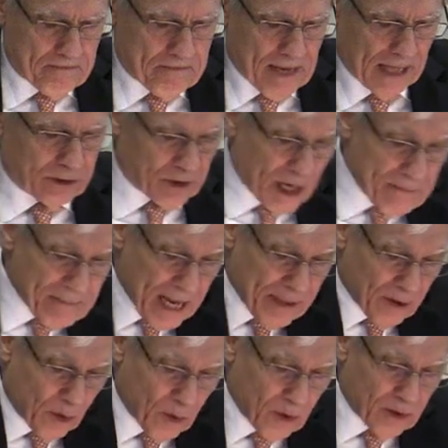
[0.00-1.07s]
And someday
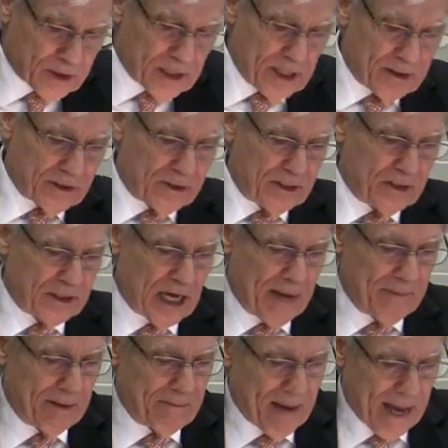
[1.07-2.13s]
the Lord Jesus is
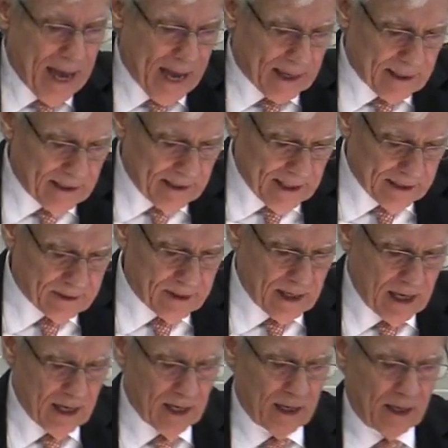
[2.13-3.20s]
coming back as
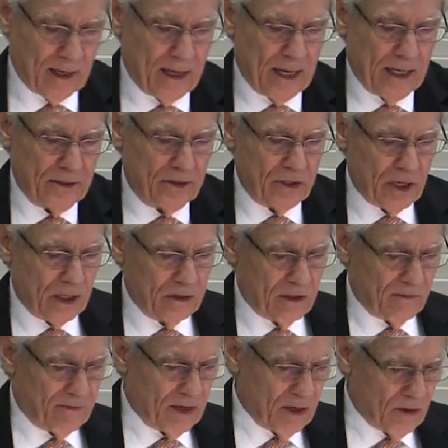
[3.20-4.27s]
King and Judge
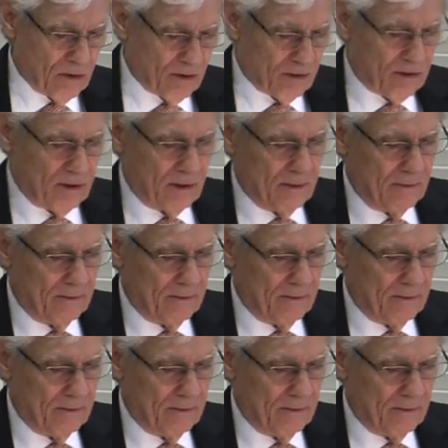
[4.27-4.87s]
of the earth.